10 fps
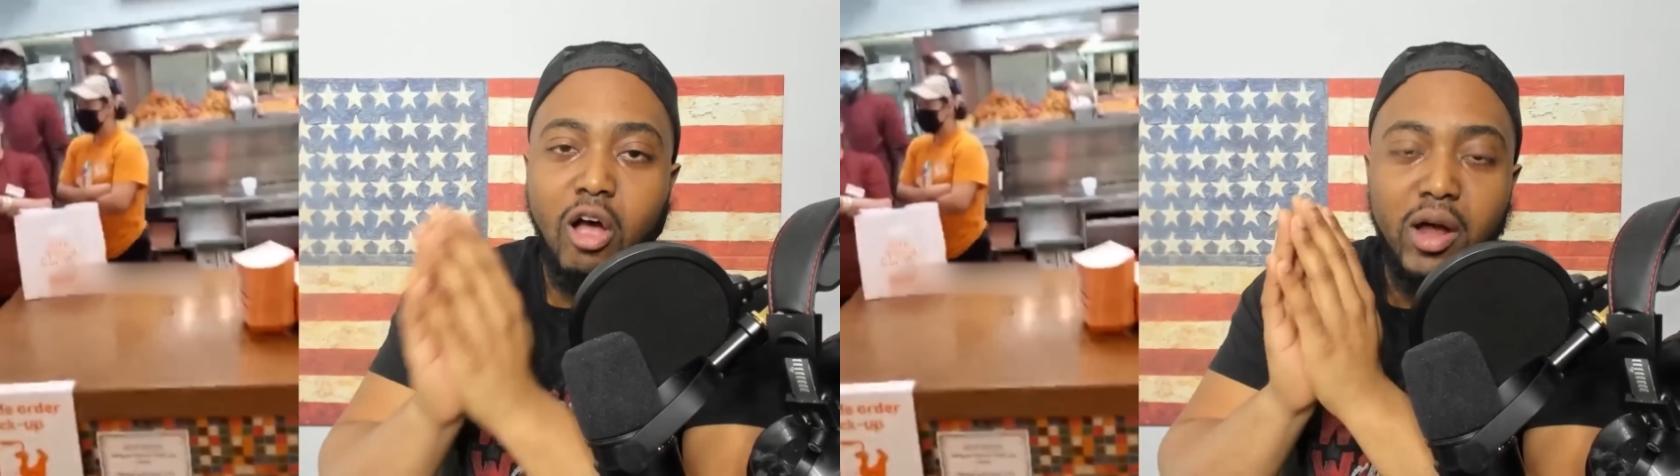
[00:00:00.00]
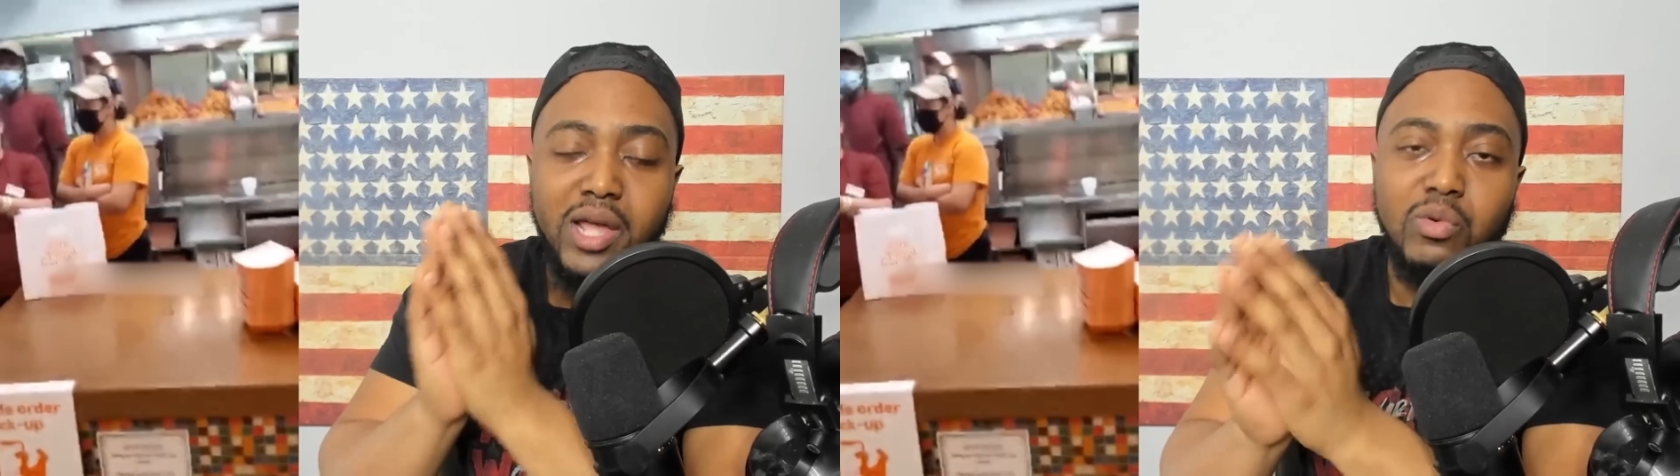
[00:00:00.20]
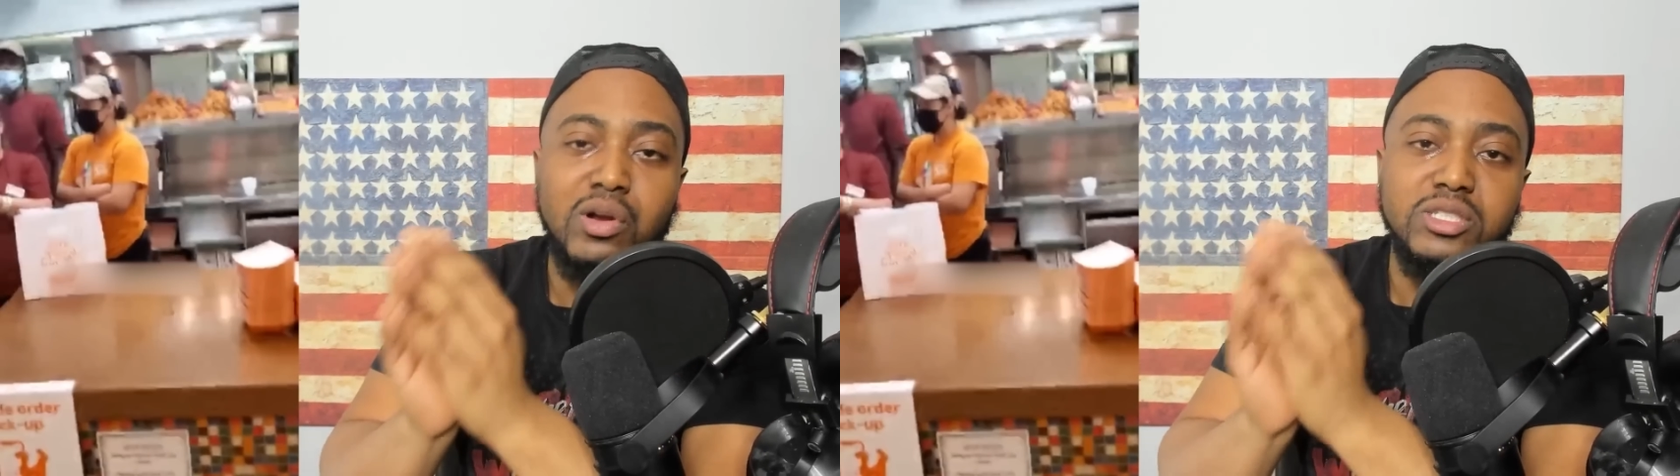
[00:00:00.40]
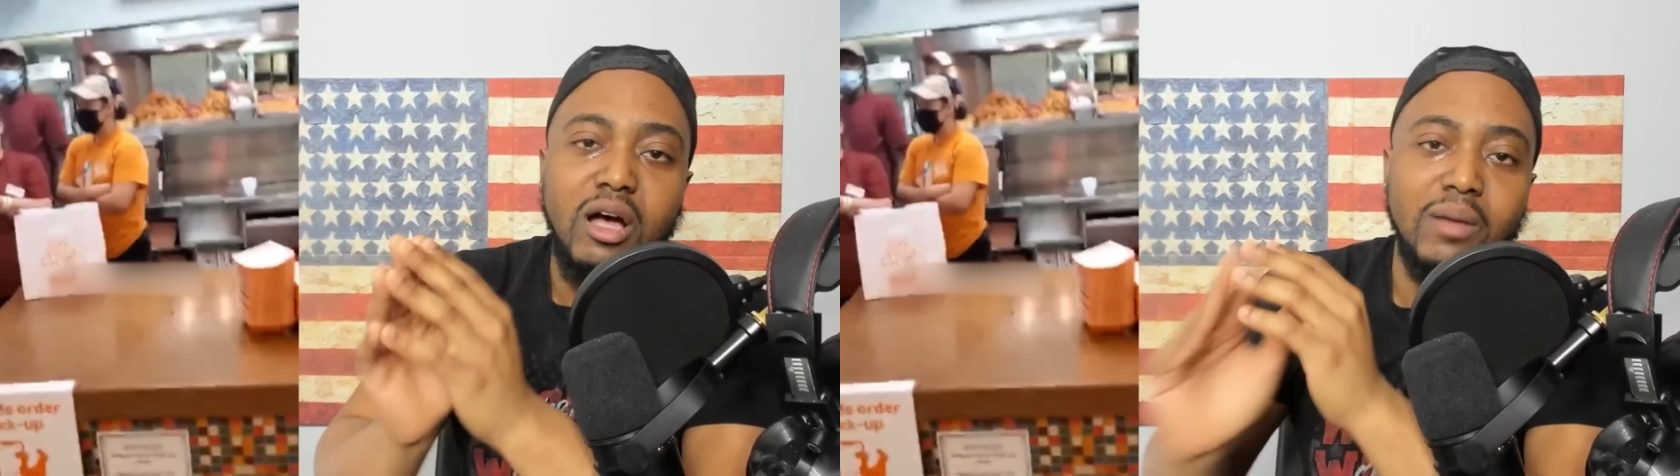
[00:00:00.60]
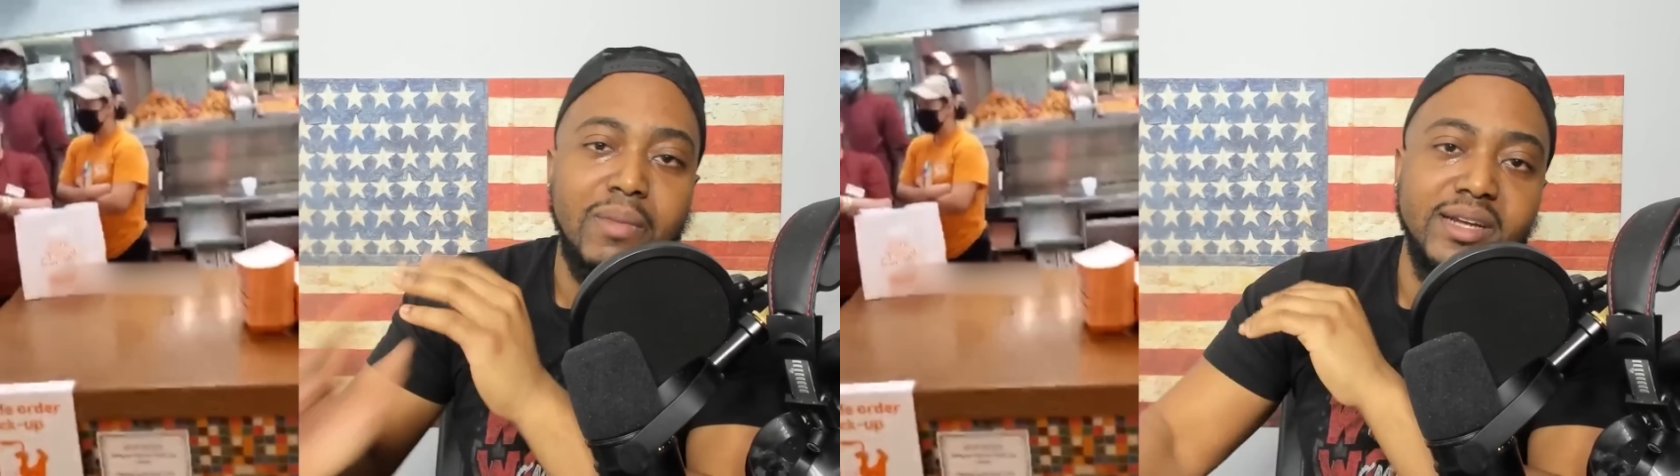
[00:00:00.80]
All they want to
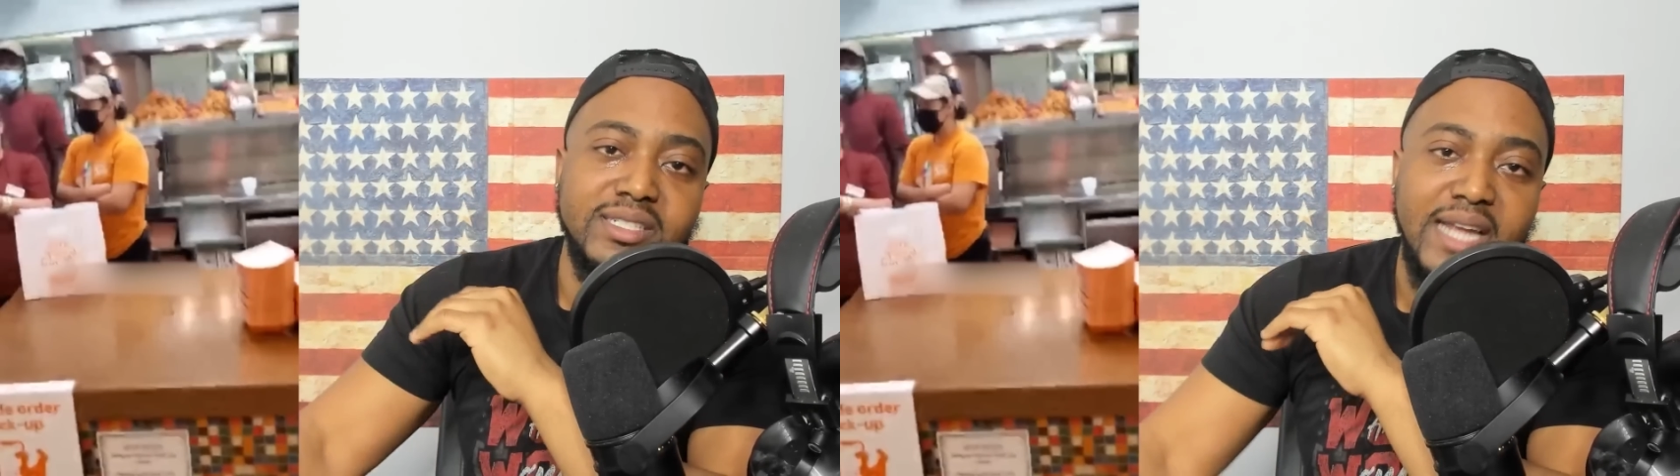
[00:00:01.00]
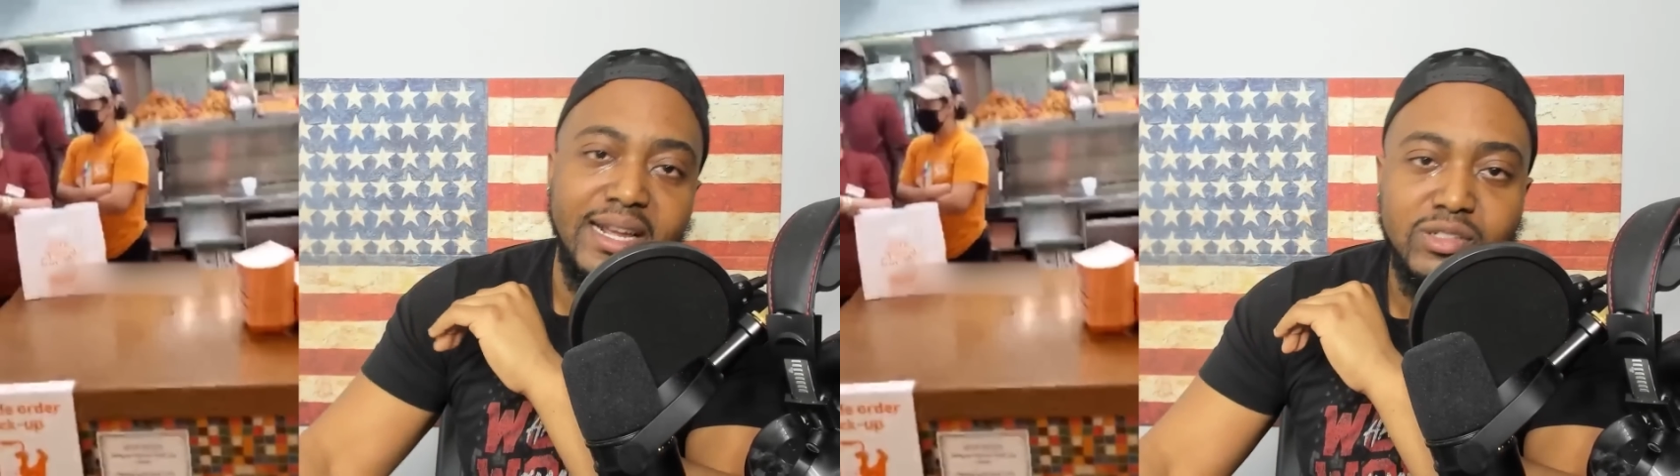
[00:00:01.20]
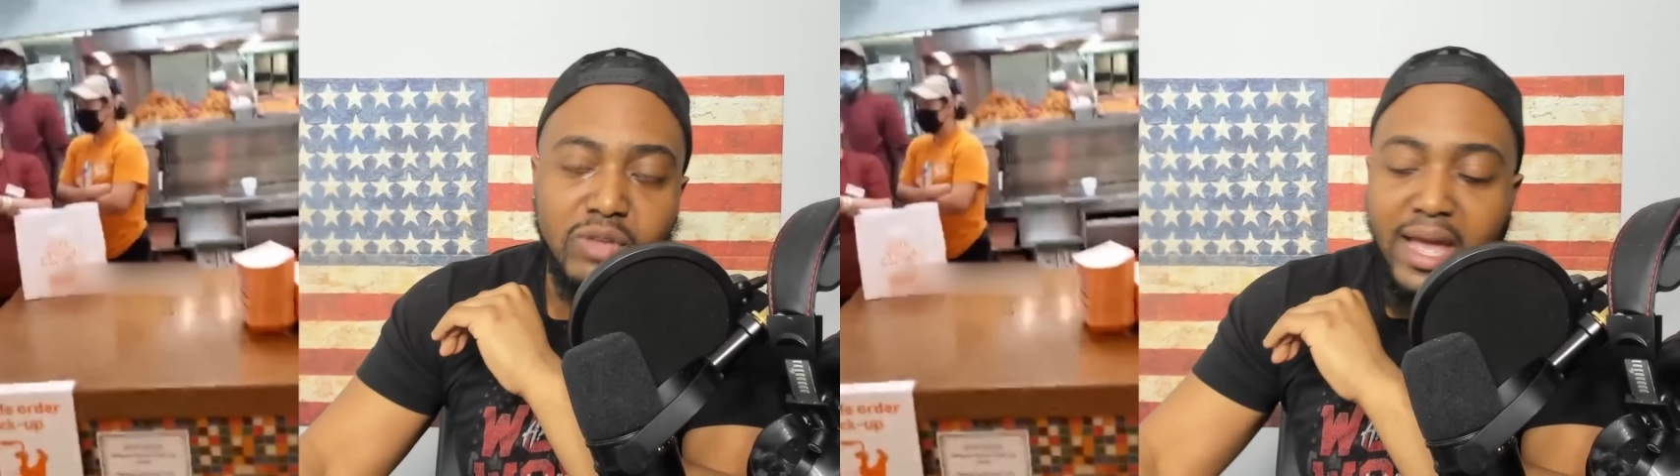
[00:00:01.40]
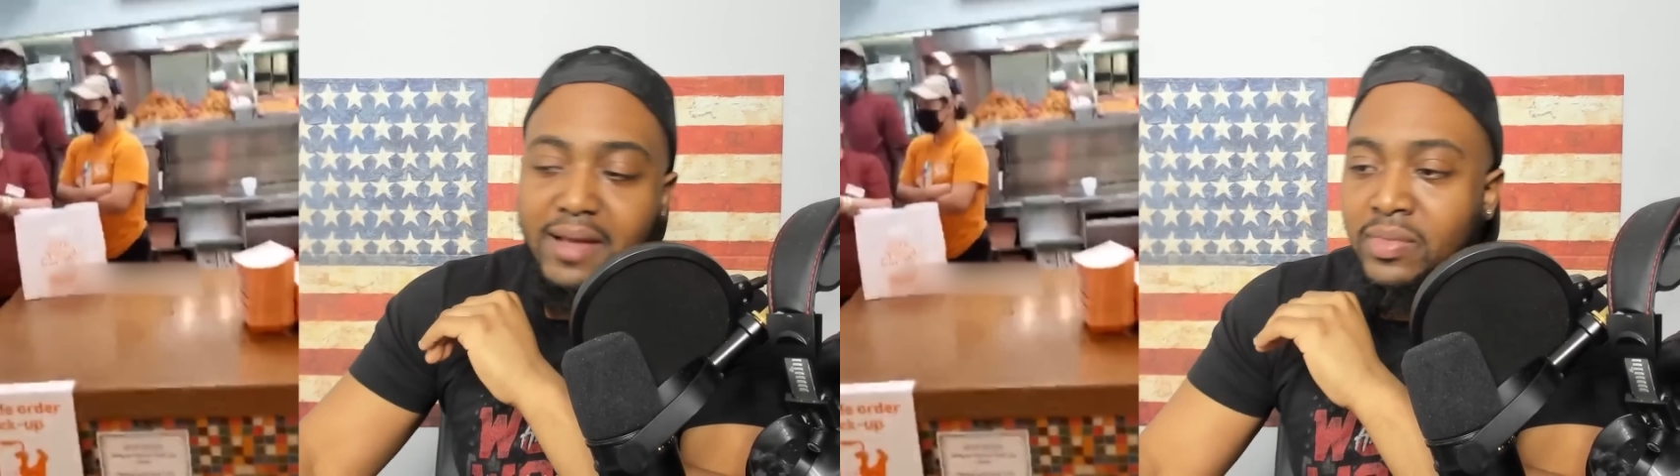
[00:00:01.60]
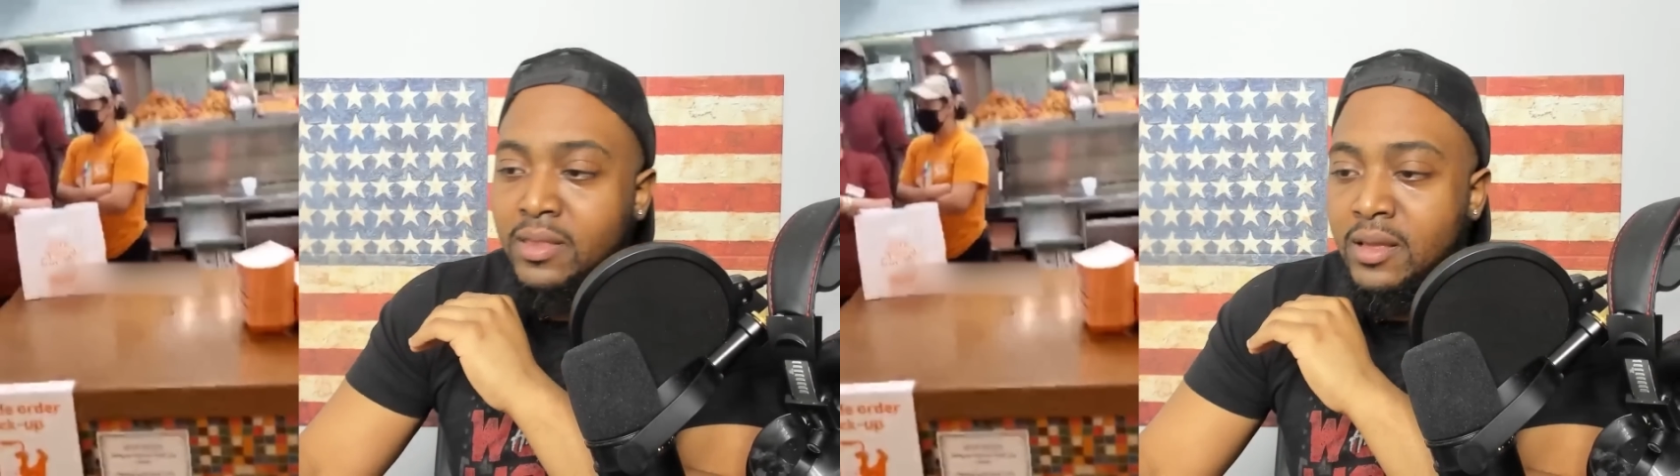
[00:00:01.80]
talk about is sex, okay?